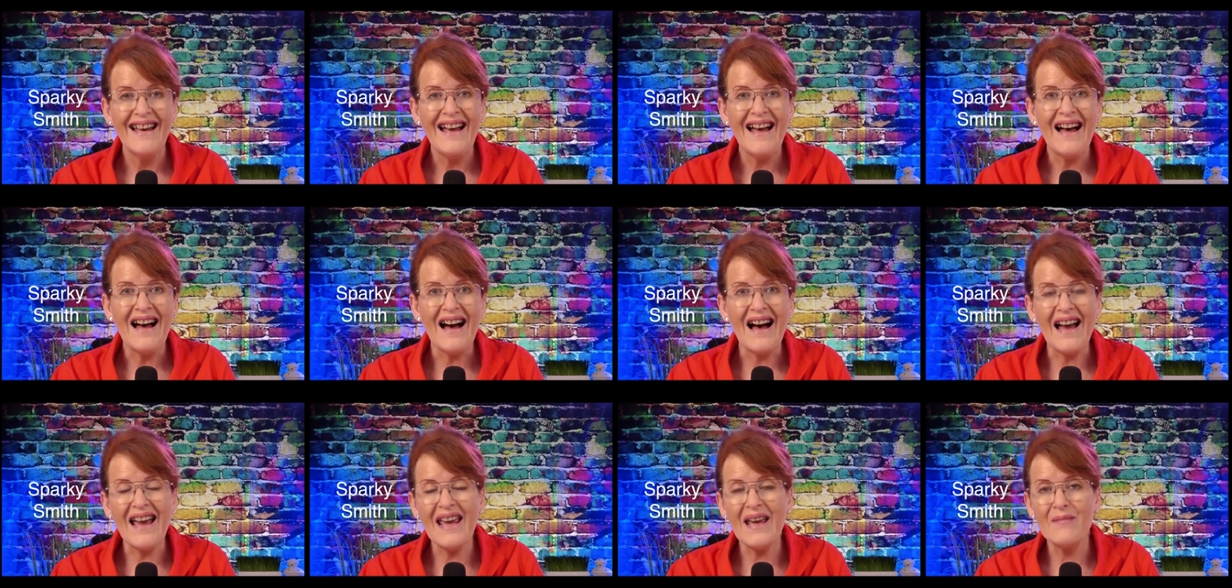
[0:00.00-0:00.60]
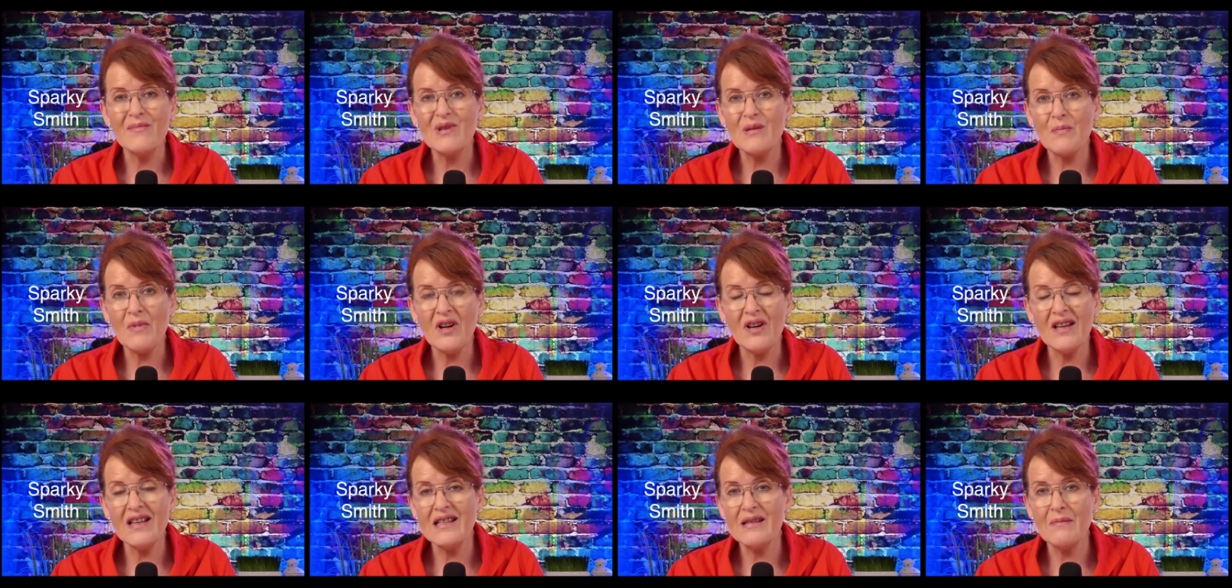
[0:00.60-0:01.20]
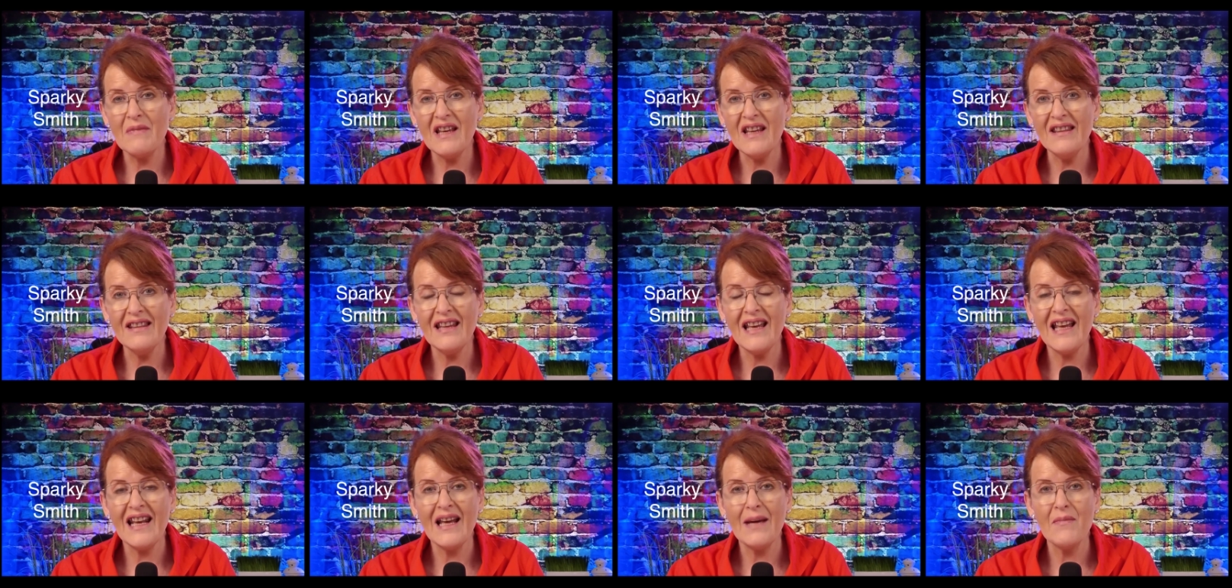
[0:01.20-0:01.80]
I am Sparky Smith,
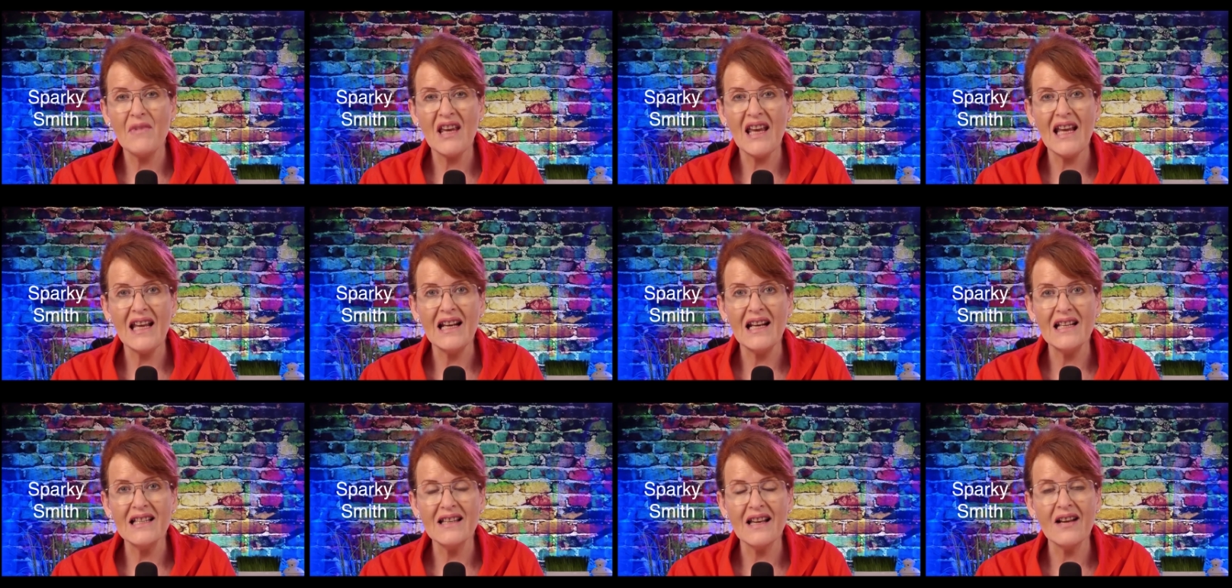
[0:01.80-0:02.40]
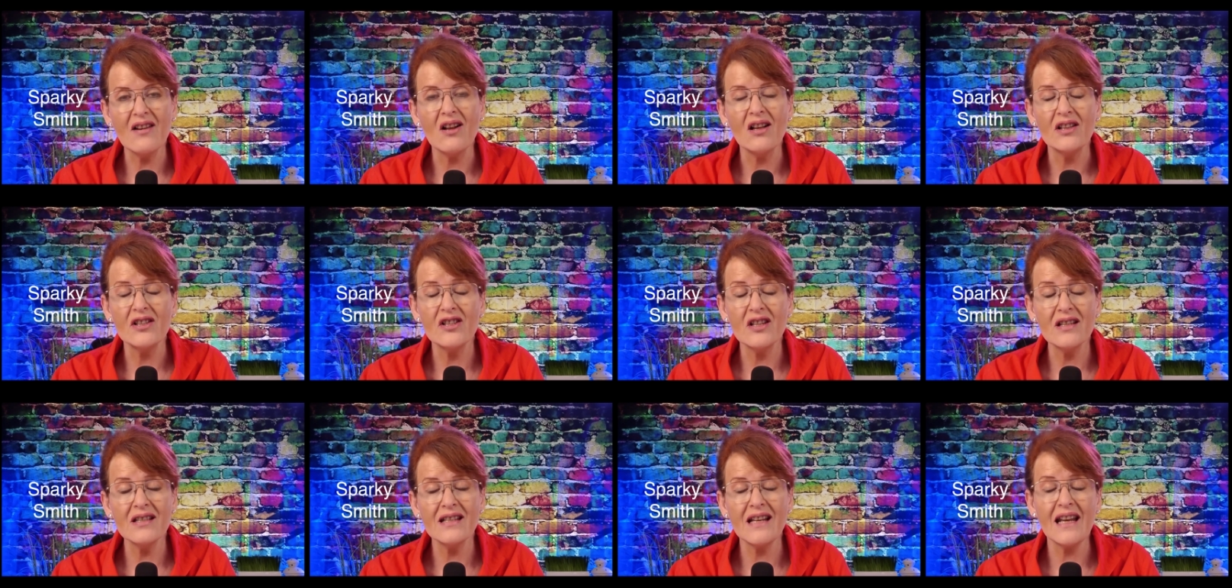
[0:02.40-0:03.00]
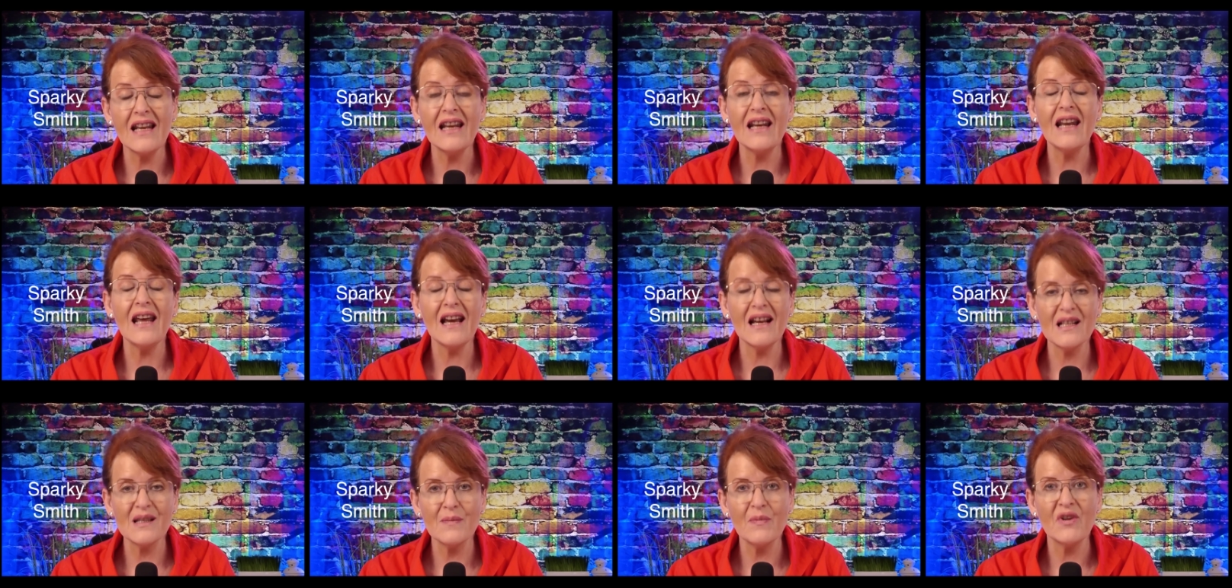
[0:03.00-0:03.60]
and I'm a canine psychologist and an
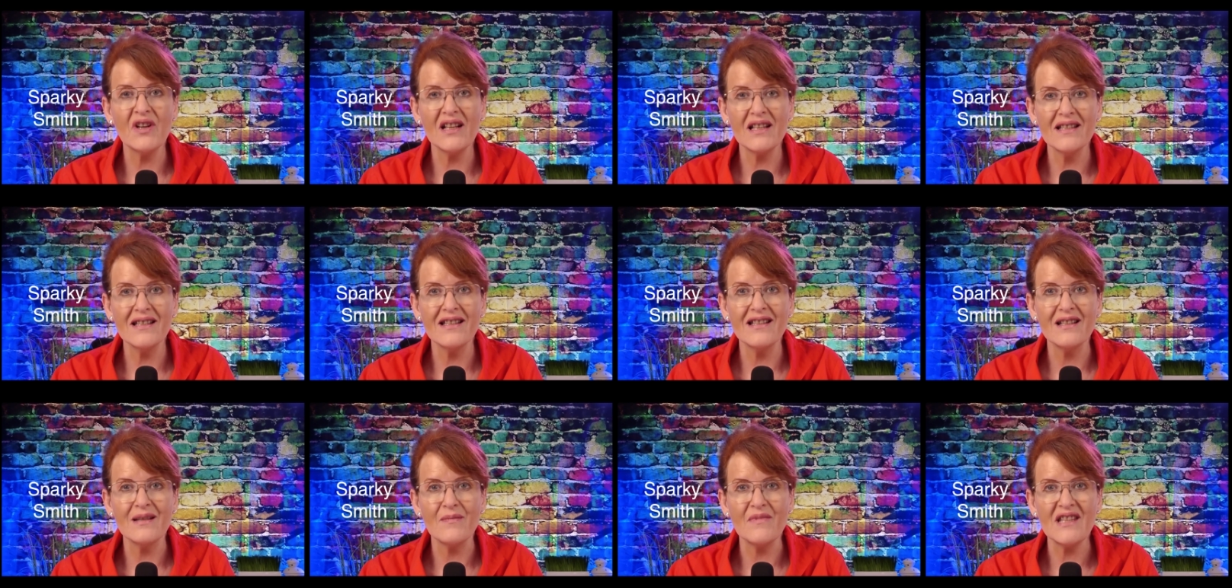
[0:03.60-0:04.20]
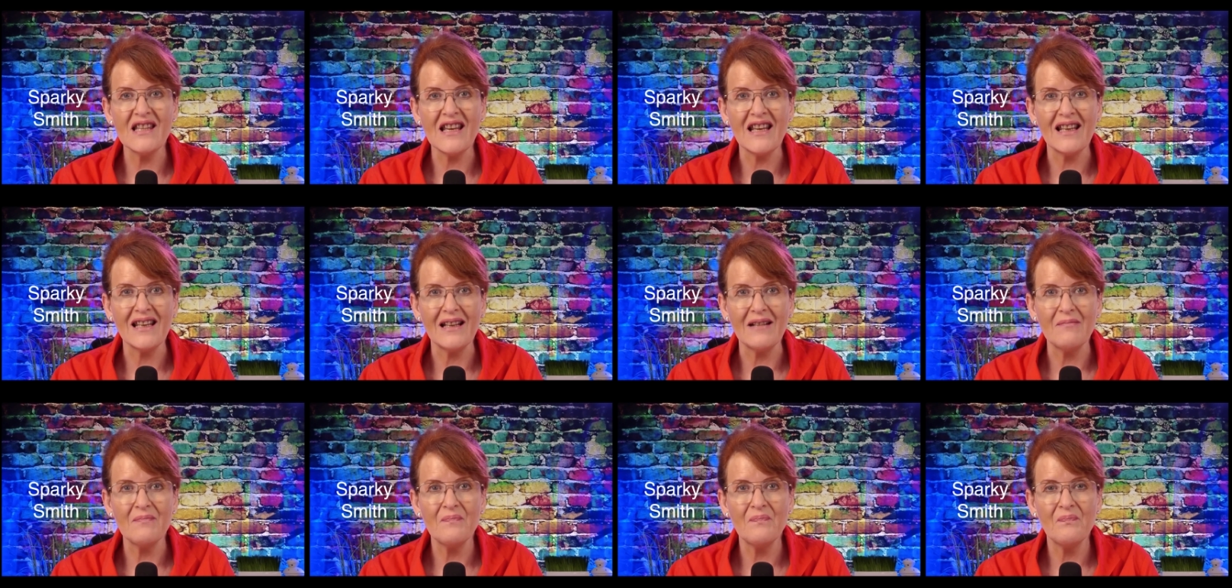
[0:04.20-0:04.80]
expert in systems thinking.